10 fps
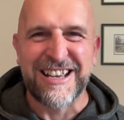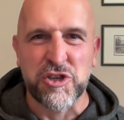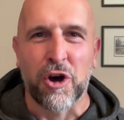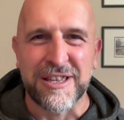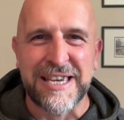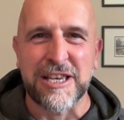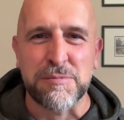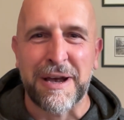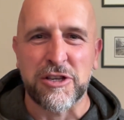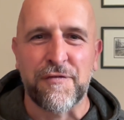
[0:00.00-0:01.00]
it's got a
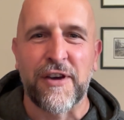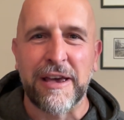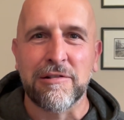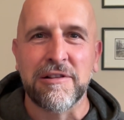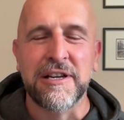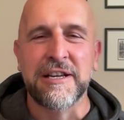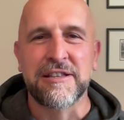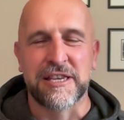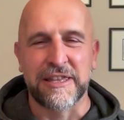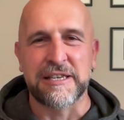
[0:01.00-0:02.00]
test match feel
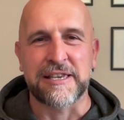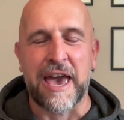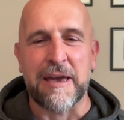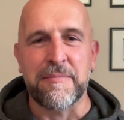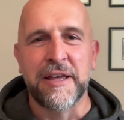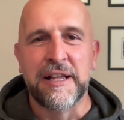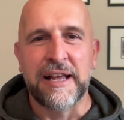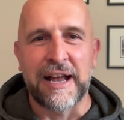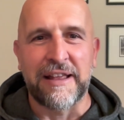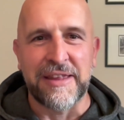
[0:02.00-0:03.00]
to this game,
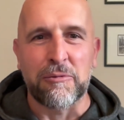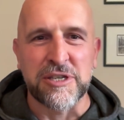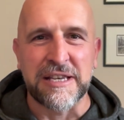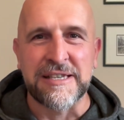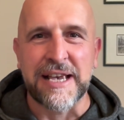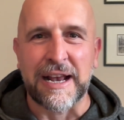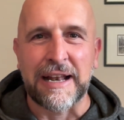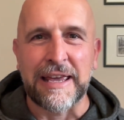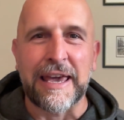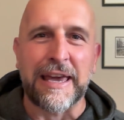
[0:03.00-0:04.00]
and that was
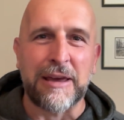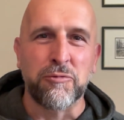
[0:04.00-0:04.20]
exactly it.